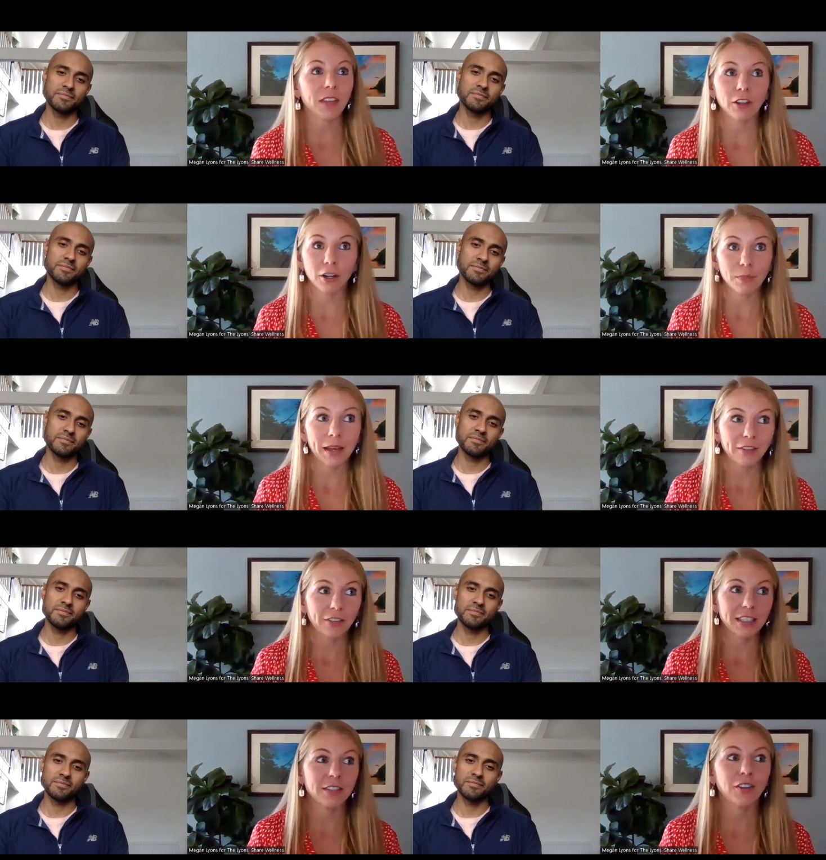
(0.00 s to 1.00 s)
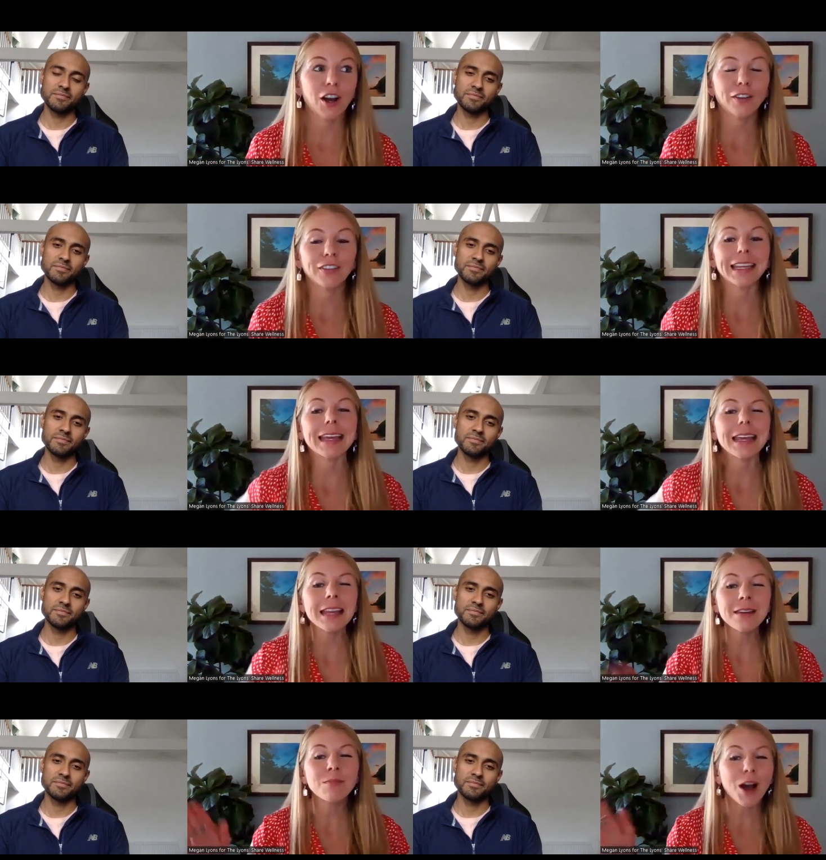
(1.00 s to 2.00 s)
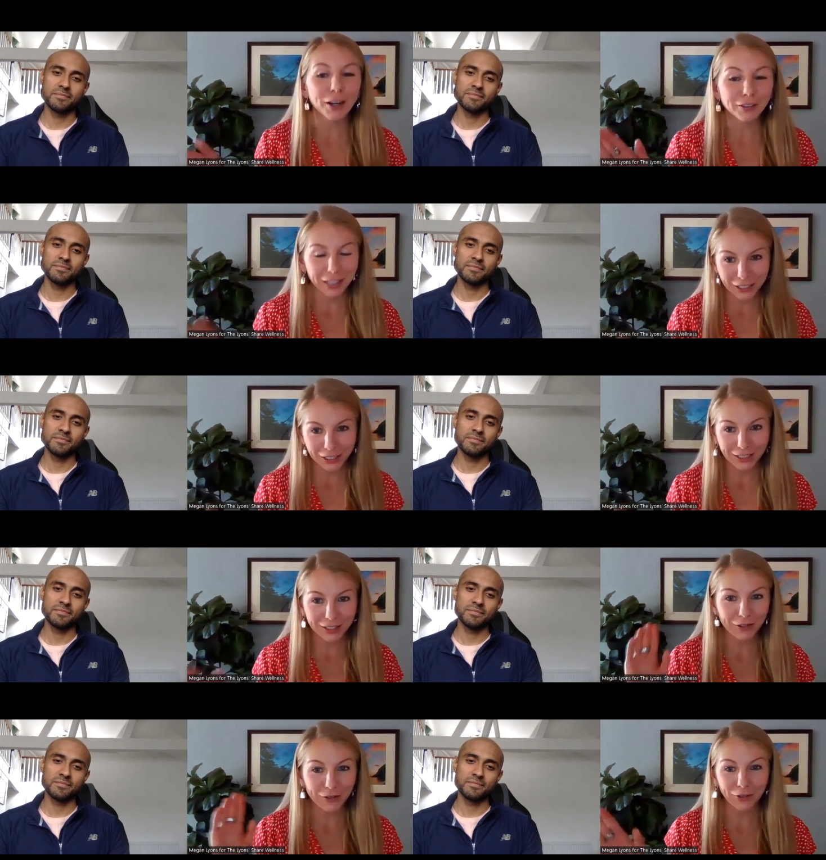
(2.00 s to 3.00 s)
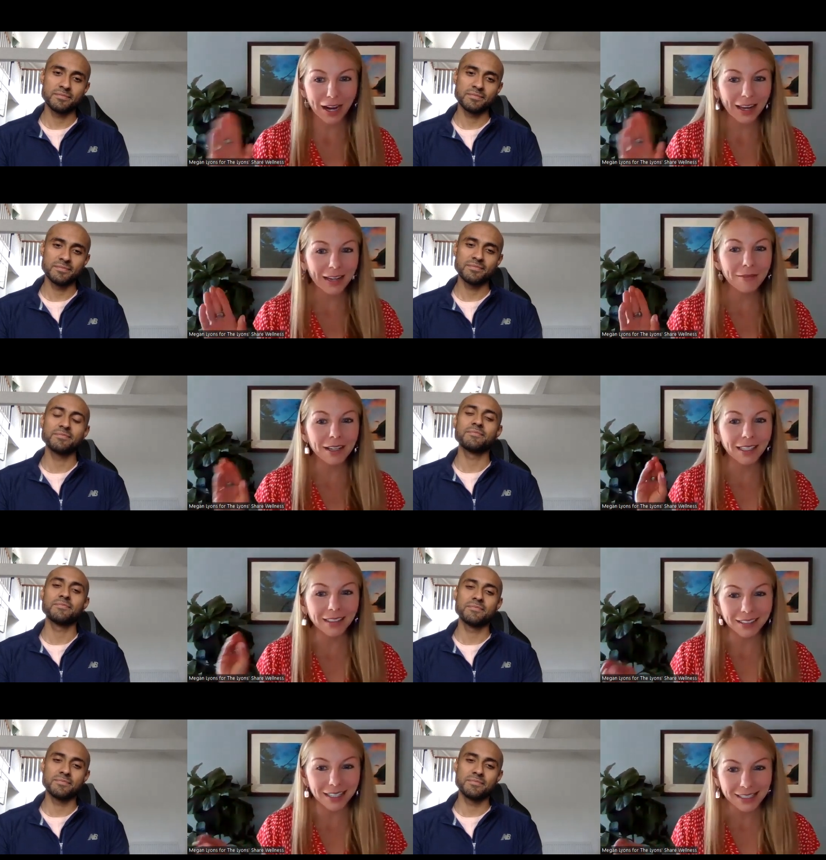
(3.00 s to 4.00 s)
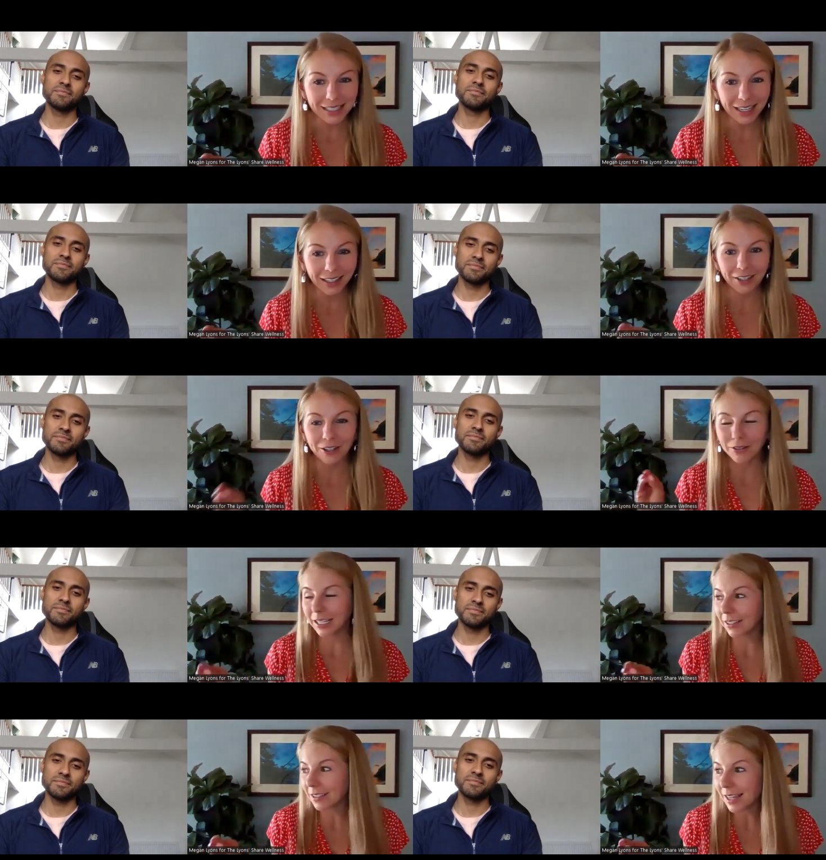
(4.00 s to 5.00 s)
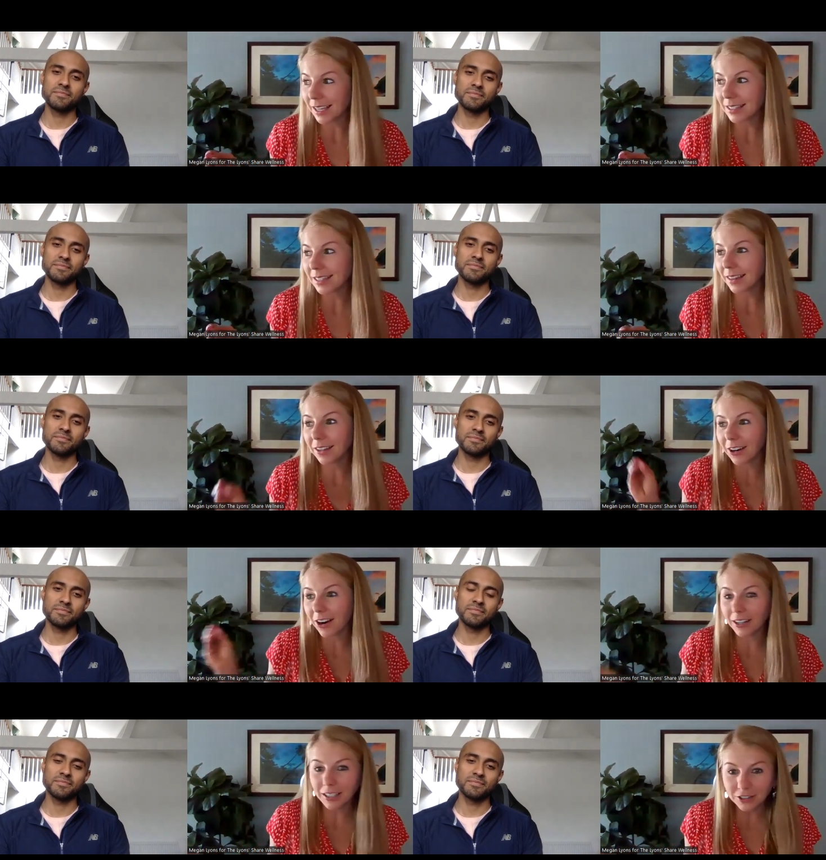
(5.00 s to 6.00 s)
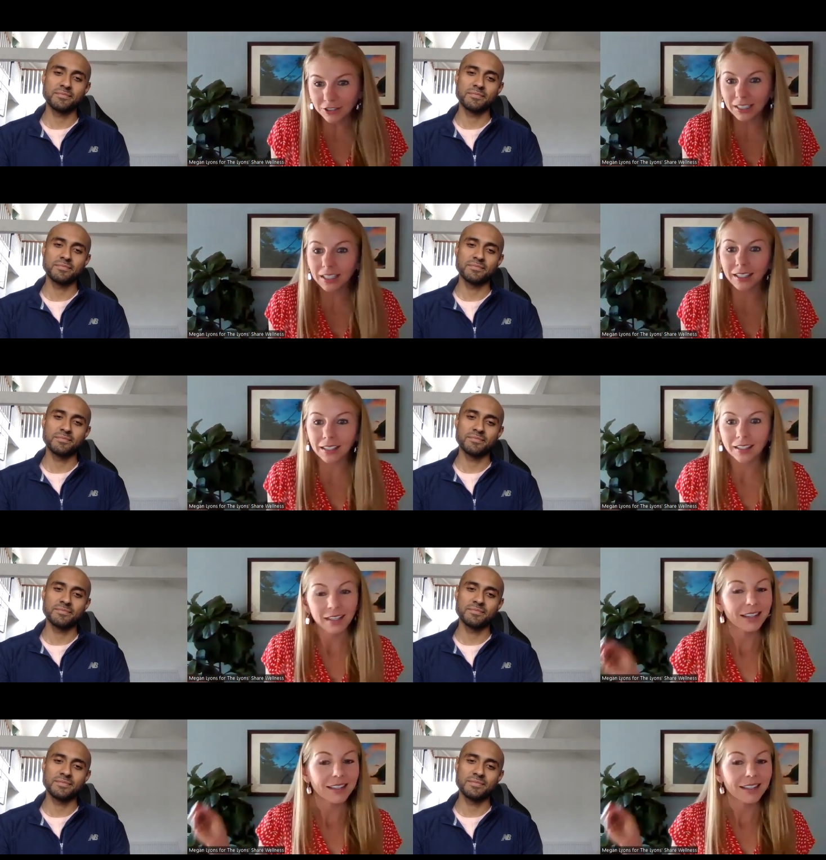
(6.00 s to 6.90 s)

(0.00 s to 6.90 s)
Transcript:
Speaker 1: there are benefits of coffee in moderation so for anyone listening who hears this and they're already drinking